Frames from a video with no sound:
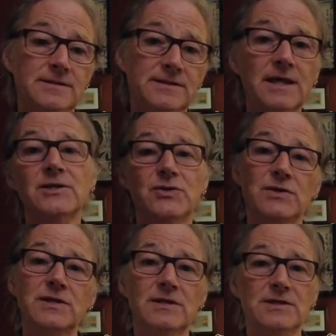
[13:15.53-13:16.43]
Stay tuned
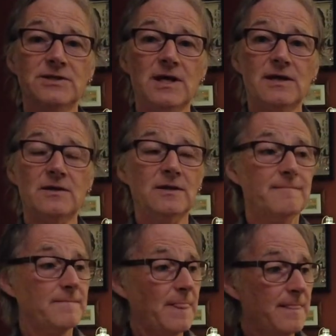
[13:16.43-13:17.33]
to this channel.
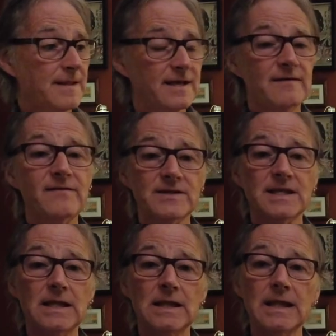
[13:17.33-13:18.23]
Give us
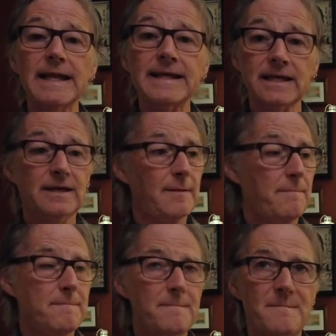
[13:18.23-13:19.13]
a like
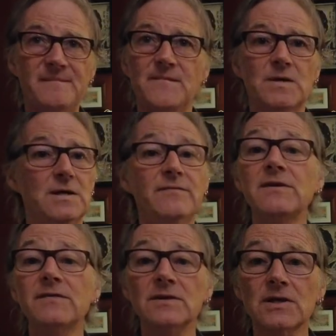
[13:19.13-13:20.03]
if you
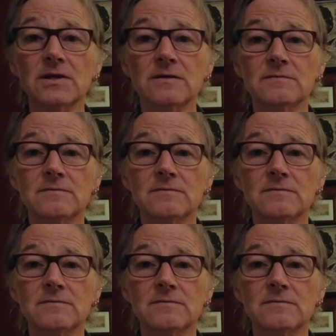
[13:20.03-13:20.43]
feel like it.